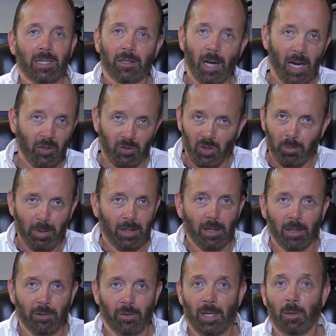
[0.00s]
times just
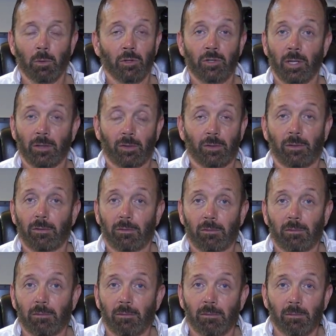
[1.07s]
because they were just
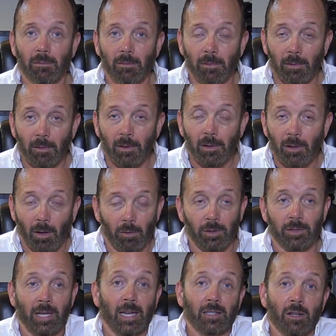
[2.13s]
you know, the
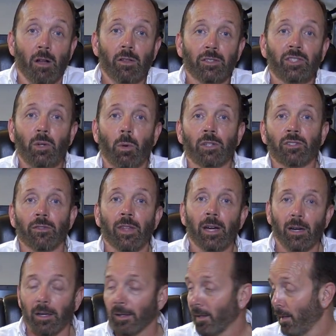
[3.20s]
technology wasn't there.